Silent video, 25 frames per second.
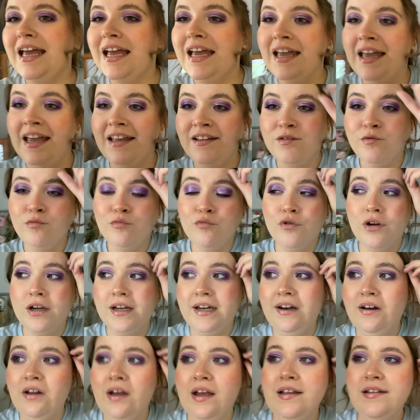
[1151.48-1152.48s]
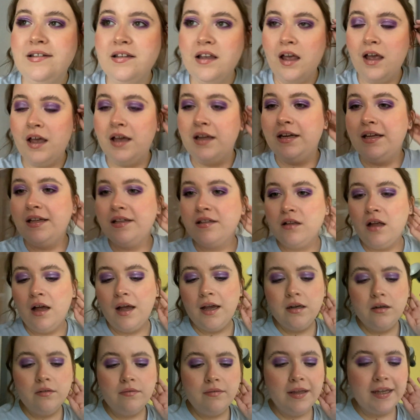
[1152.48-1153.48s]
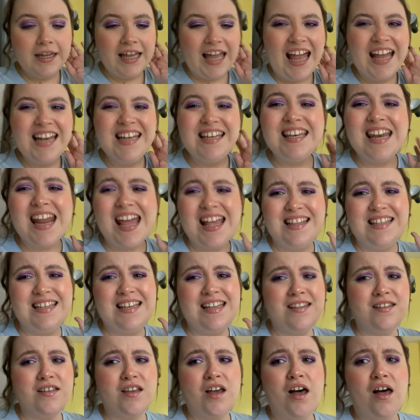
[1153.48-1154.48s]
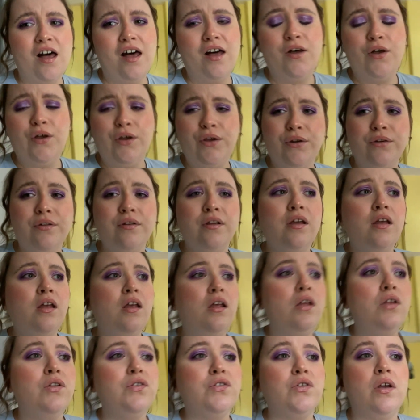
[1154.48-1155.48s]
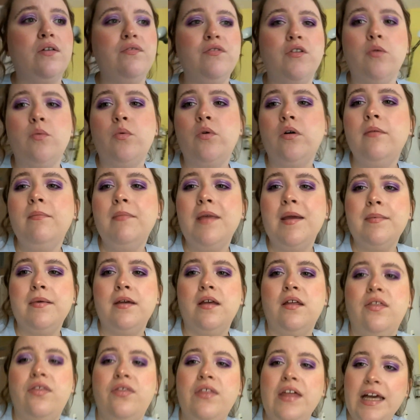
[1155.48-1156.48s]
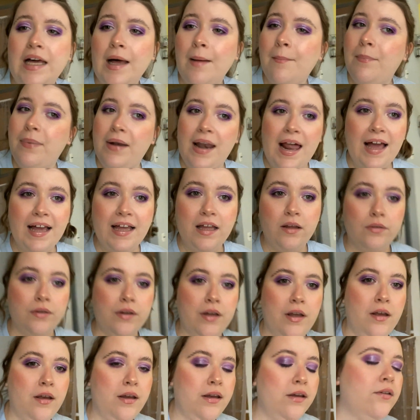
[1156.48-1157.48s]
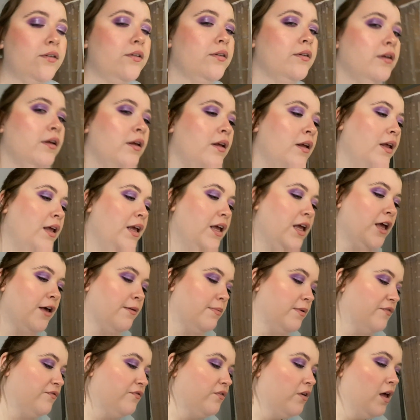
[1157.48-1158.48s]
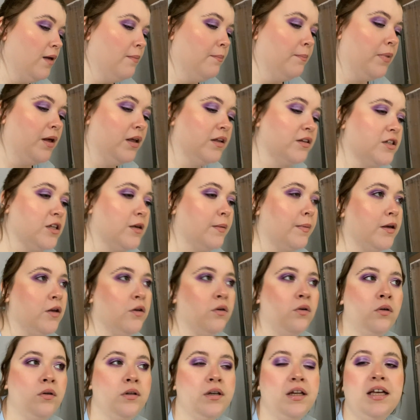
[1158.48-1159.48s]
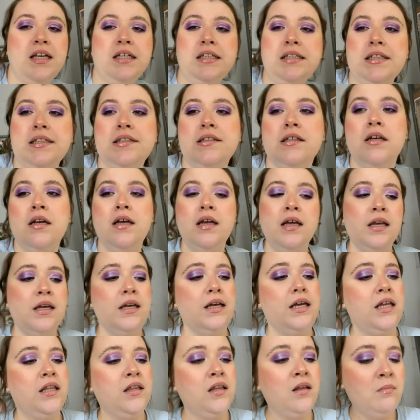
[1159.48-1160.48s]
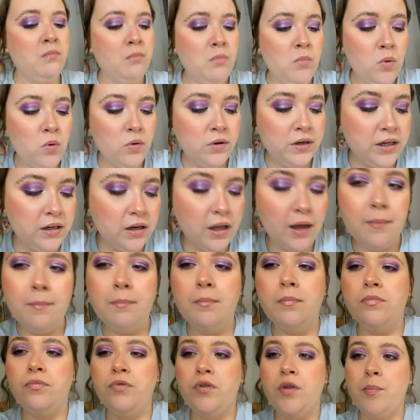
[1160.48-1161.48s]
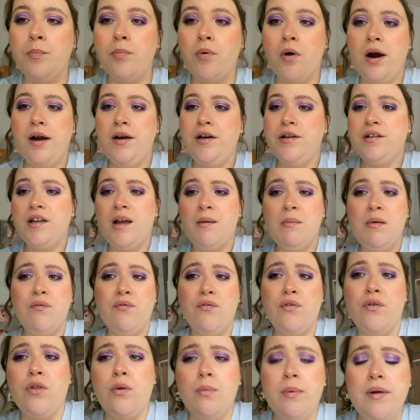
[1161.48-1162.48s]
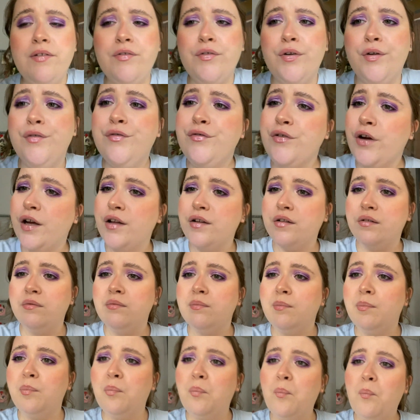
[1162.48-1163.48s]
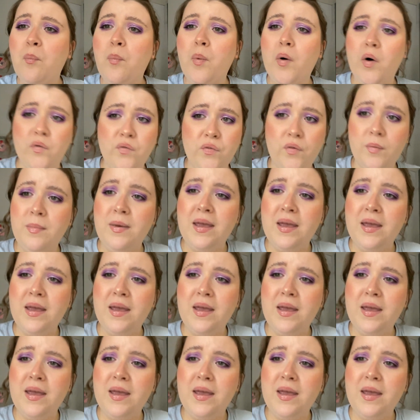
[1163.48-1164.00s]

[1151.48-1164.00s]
It is a really nice curtain. It's kind of like a netted curtain, so if you want maybe a thicker blackout curtain, it'll be fine. But to be honest, in the morning, like, the brightness coming through the window doesn't bother